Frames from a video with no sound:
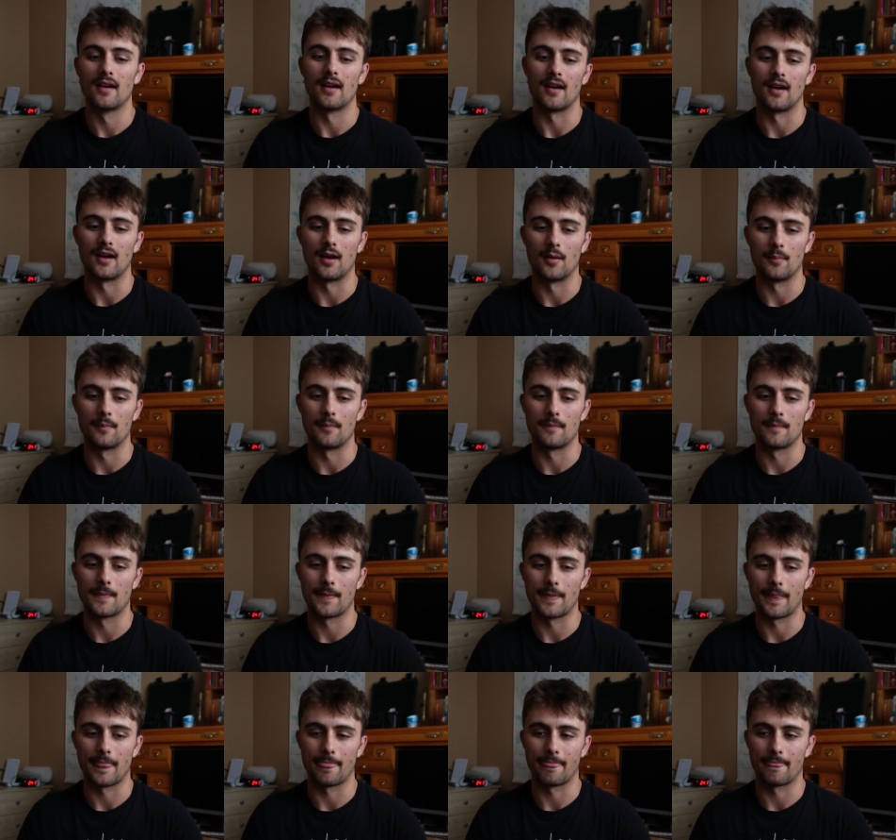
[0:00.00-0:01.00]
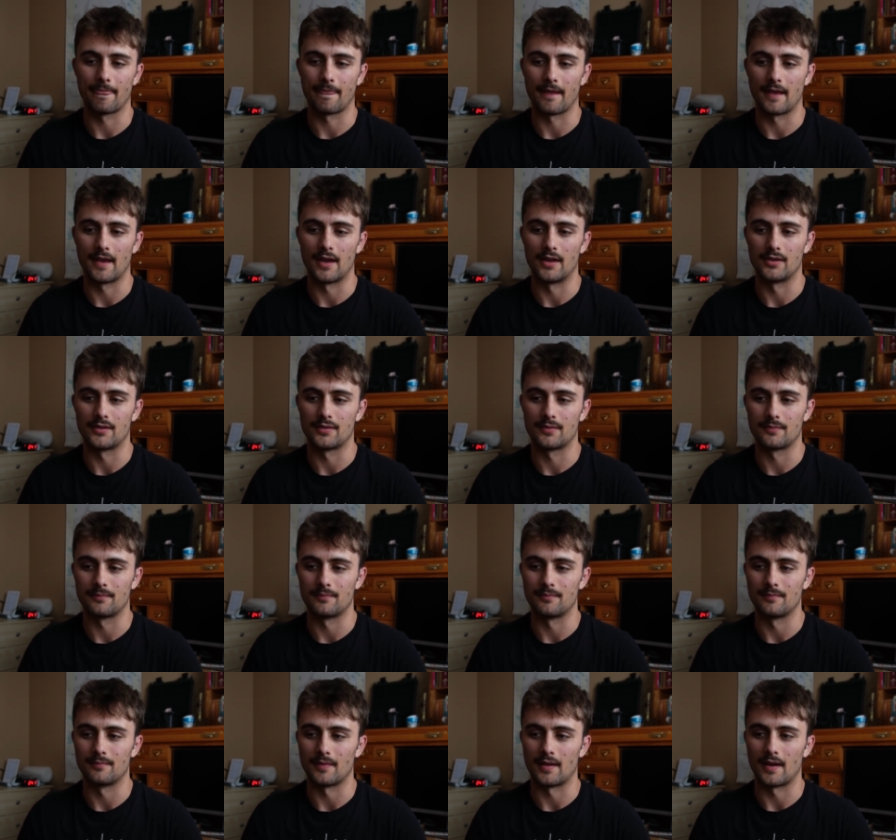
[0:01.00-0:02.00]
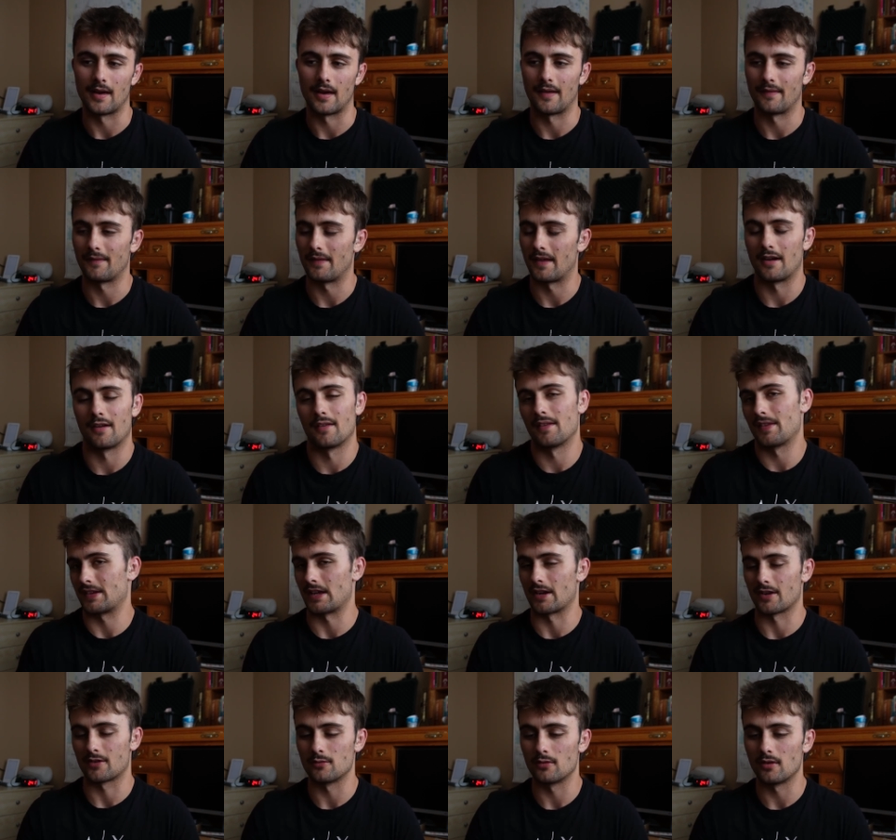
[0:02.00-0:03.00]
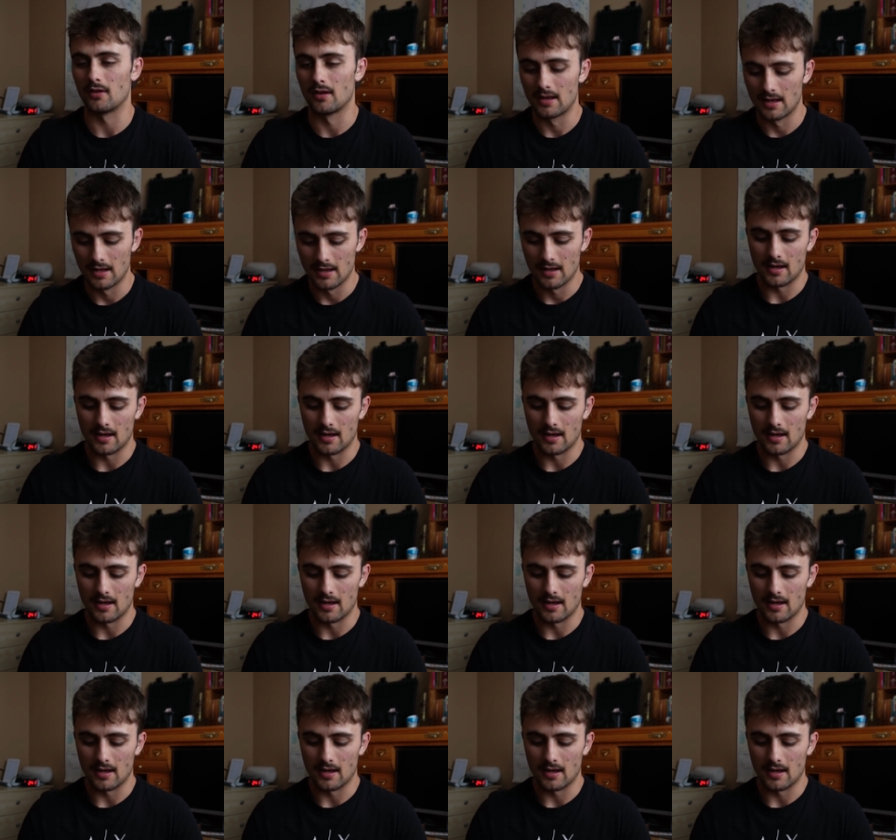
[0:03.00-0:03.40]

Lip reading: and I don't know, that's kind of cool.